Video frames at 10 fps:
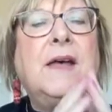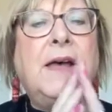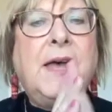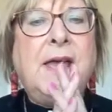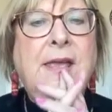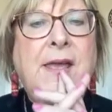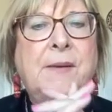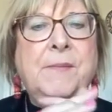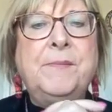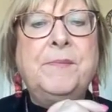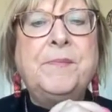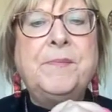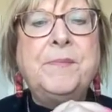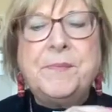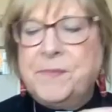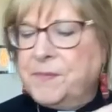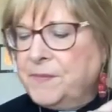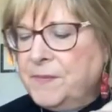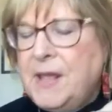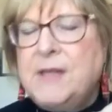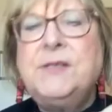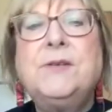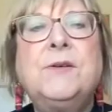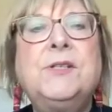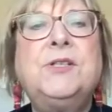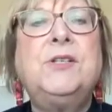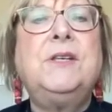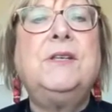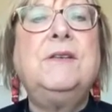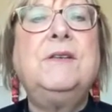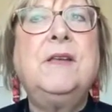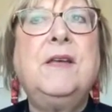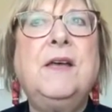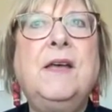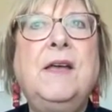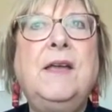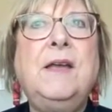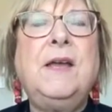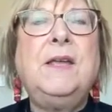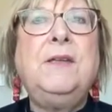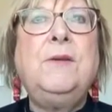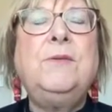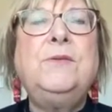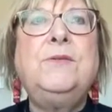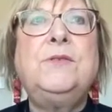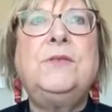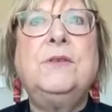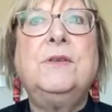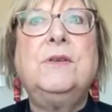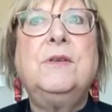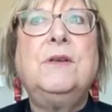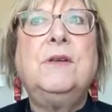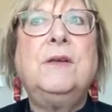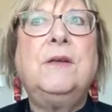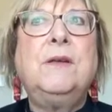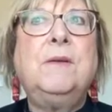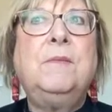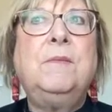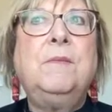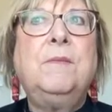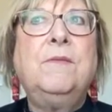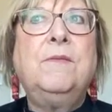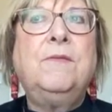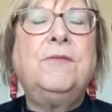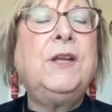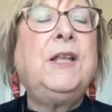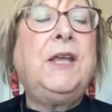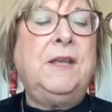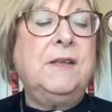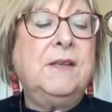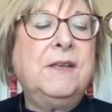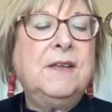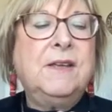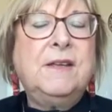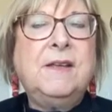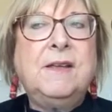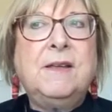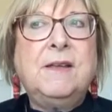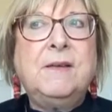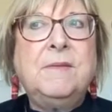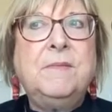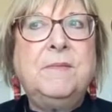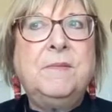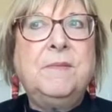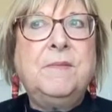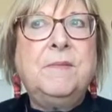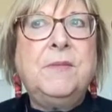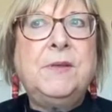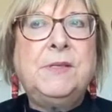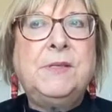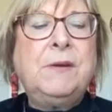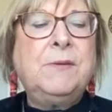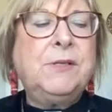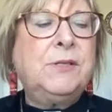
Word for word: I um, as a Christian, I, I use um, freely um, the sacred